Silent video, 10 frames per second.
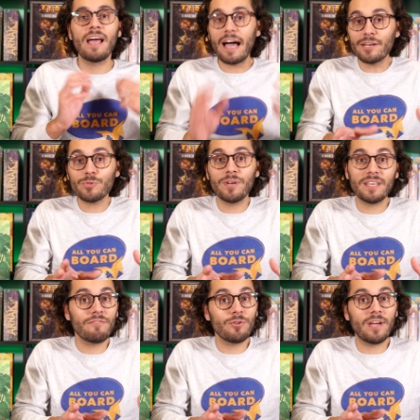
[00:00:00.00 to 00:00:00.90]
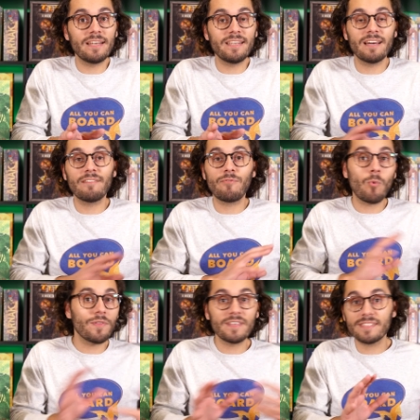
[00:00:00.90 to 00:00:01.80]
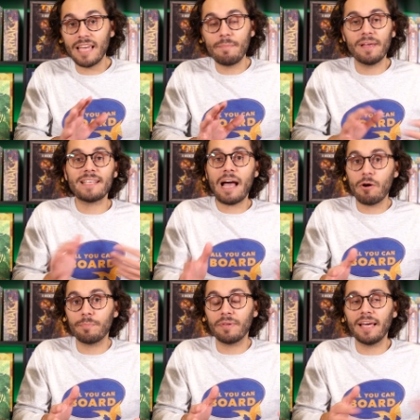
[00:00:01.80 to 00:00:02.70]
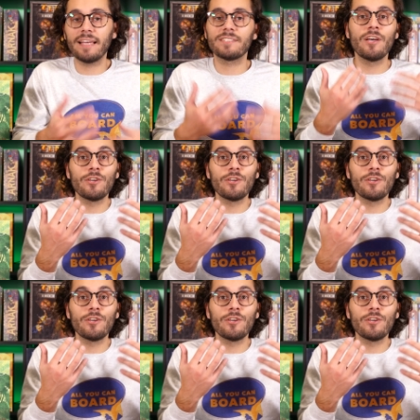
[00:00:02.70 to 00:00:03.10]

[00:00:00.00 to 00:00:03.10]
I just want to give you an idea of what this game is, how it plays,